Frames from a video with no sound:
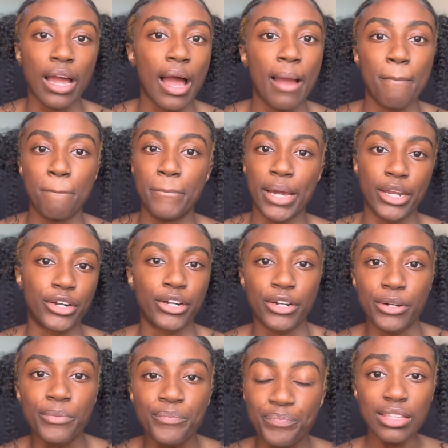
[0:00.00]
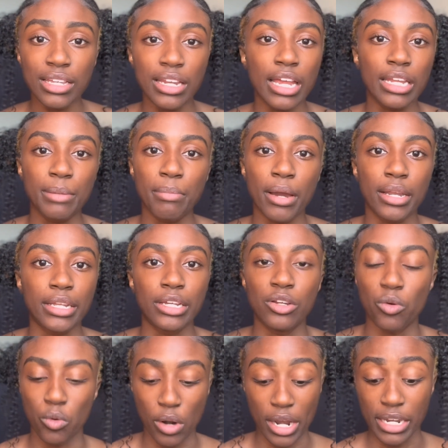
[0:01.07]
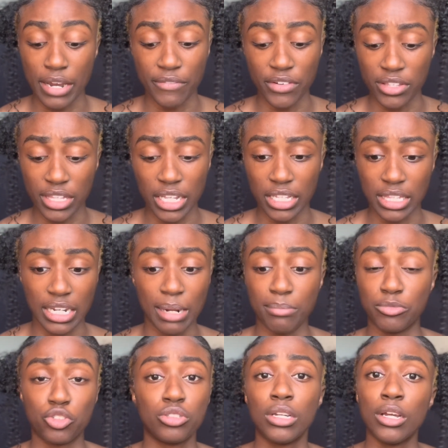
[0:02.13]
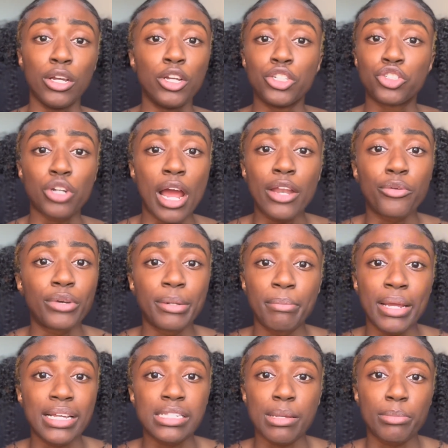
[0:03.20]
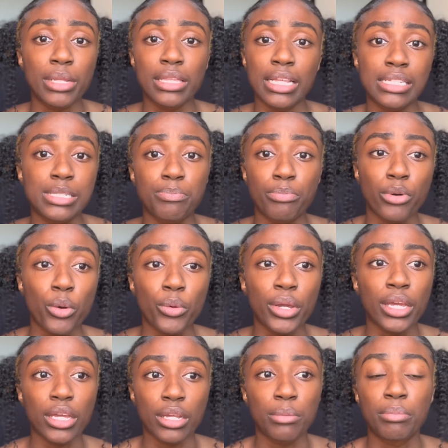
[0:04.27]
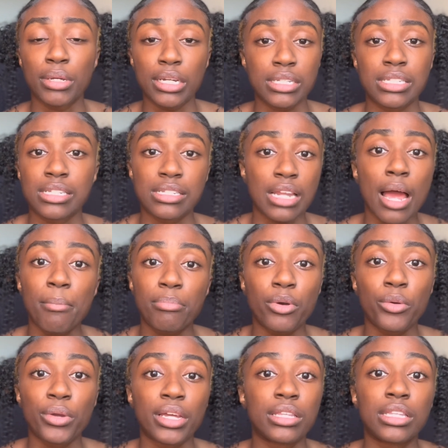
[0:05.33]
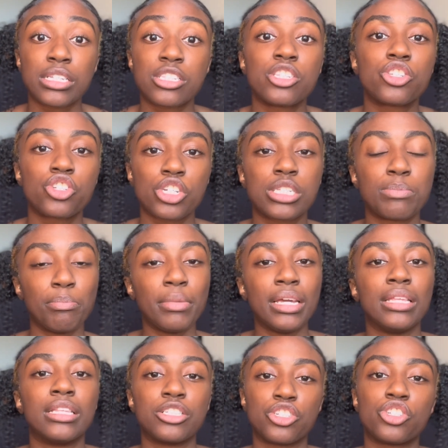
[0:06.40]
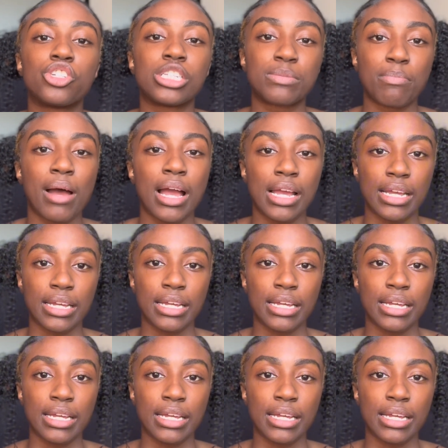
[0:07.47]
I'm better than anybody, or I never think that I'm trying to remake something that's broken, because it's not broken. This is just me, this is just my